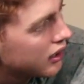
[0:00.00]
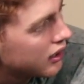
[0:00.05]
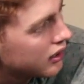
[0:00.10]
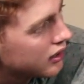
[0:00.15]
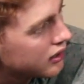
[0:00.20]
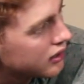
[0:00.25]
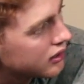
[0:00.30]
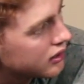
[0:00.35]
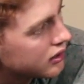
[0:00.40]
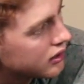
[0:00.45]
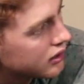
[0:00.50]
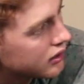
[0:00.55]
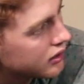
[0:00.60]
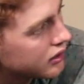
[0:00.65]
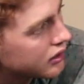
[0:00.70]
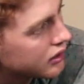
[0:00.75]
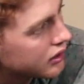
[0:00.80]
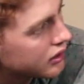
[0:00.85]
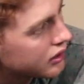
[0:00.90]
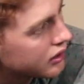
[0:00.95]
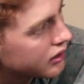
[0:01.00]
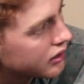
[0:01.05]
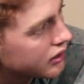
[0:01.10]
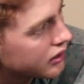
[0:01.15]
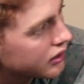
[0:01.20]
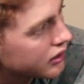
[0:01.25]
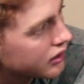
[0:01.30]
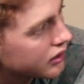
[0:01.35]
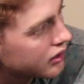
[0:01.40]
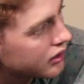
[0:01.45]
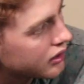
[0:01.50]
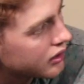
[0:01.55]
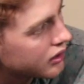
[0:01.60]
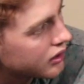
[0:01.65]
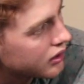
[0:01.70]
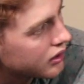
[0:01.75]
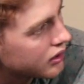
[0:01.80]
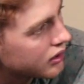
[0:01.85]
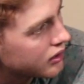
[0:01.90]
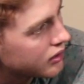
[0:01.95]

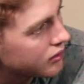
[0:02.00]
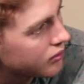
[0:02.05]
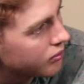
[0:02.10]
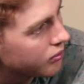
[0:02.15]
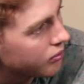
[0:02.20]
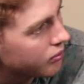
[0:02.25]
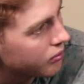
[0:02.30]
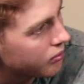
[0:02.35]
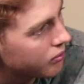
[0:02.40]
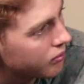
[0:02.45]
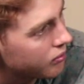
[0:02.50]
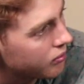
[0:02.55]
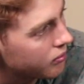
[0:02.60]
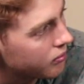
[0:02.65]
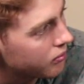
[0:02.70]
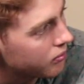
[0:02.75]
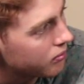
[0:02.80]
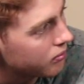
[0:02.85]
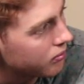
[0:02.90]
(silent)